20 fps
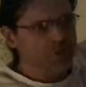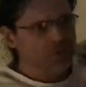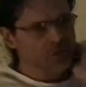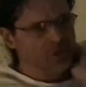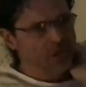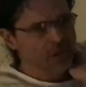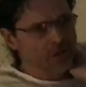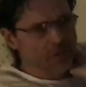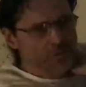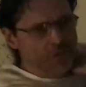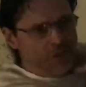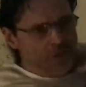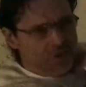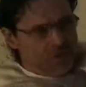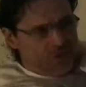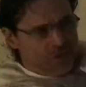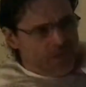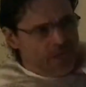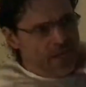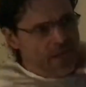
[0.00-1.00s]
the little videos
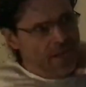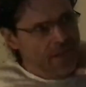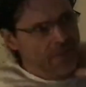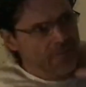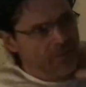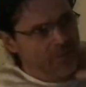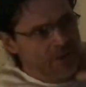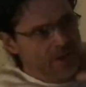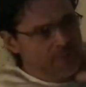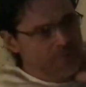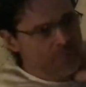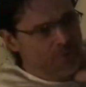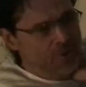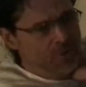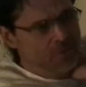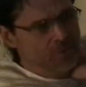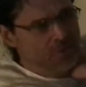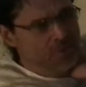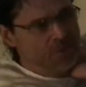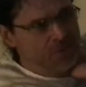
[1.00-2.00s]
that when I
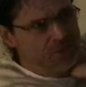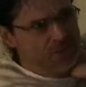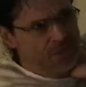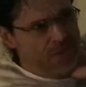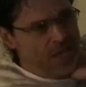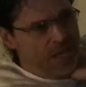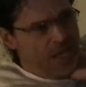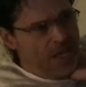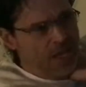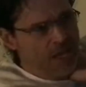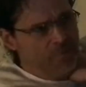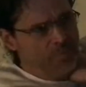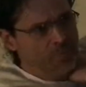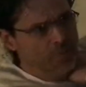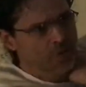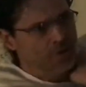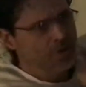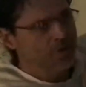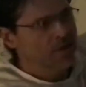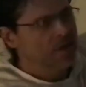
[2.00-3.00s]
post this, that I
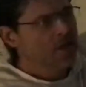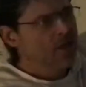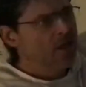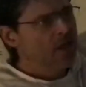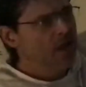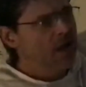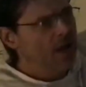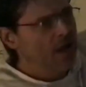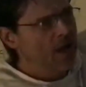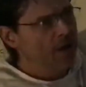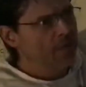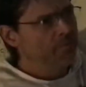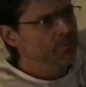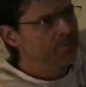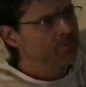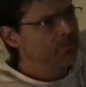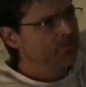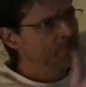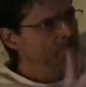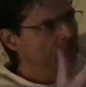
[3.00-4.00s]
put
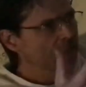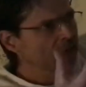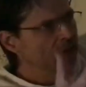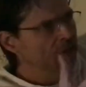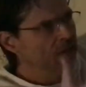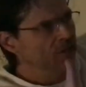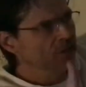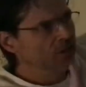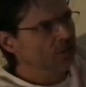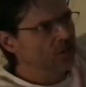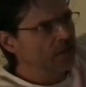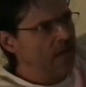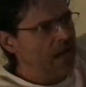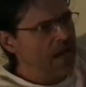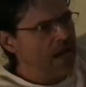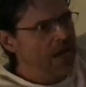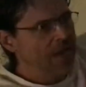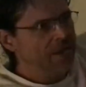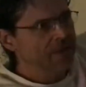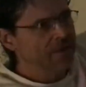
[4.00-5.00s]
the little
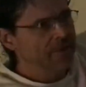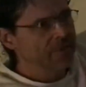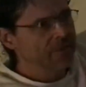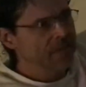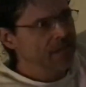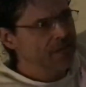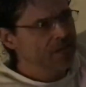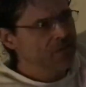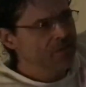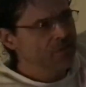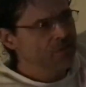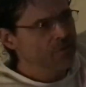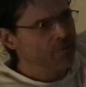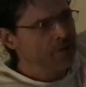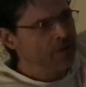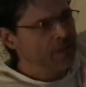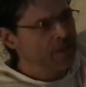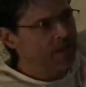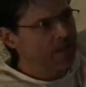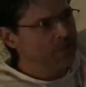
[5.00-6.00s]
guy that I didn't do the
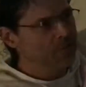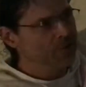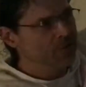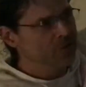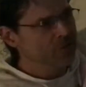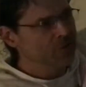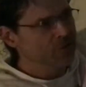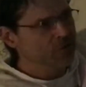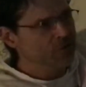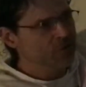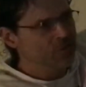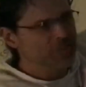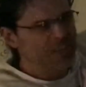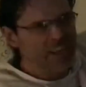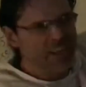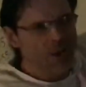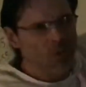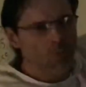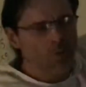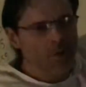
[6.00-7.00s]
reading guide with, and there's
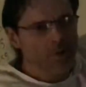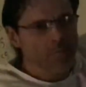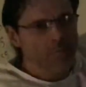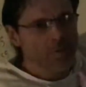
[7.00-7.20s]
like a 1